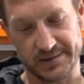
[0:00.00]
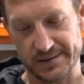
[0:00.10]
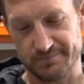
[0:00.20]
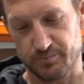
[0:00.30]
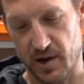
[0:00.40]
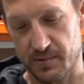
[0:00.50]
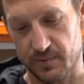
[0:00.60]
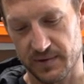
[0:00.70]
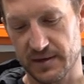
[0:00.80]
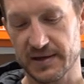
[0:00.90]
um, probably
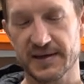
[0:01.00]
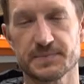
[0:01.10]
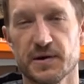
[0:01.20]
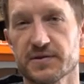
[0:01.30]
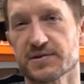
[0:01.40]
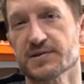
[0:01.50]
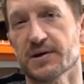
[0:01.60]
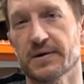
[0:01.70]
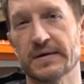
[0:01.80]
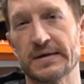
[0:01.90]
within the next month or
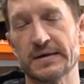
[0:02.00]
so.